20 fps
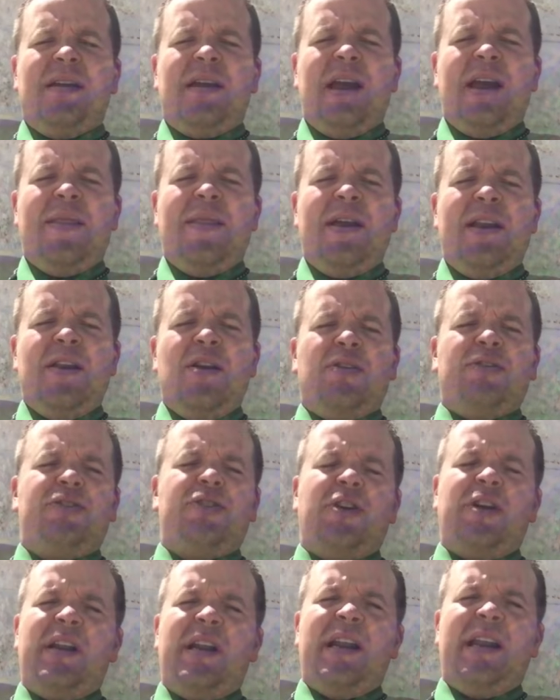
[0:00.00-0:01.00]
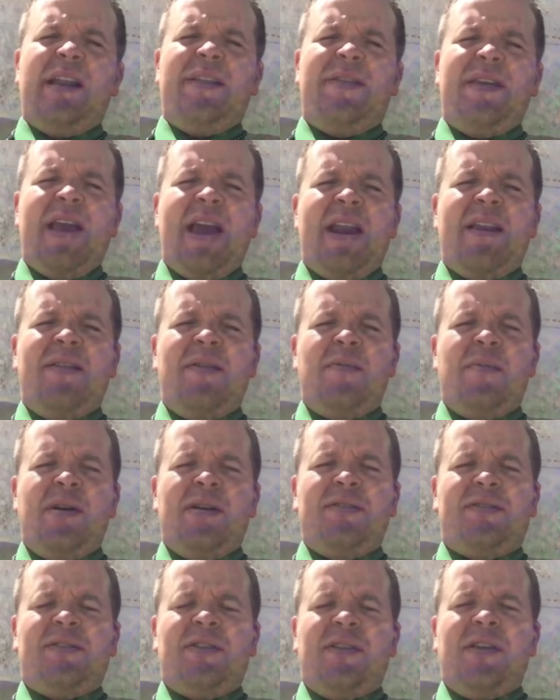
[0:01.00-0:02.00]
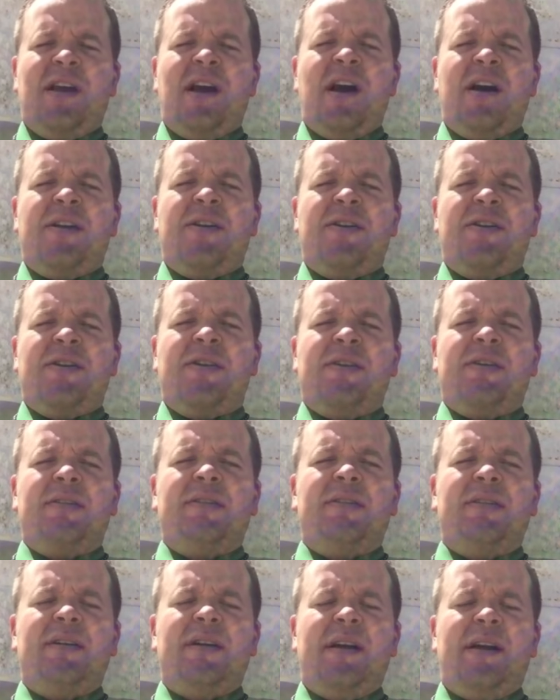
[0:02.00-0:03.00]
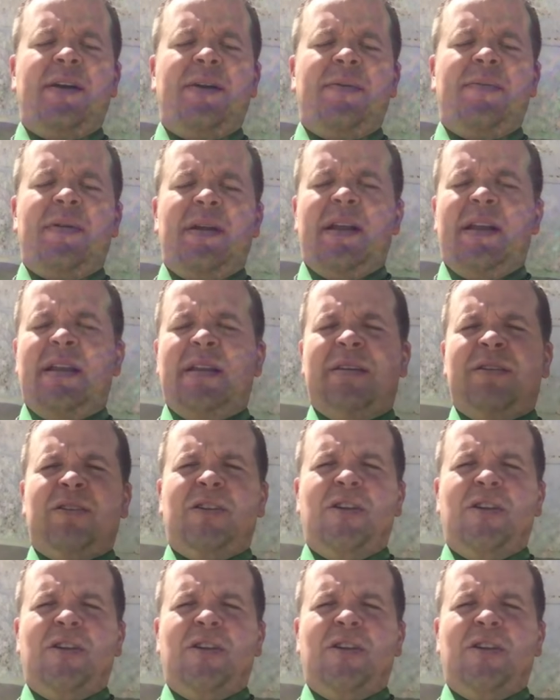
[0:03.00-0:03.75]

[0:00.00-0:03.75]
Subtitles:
and then you'll turn it in at the end of the month to the auditor, and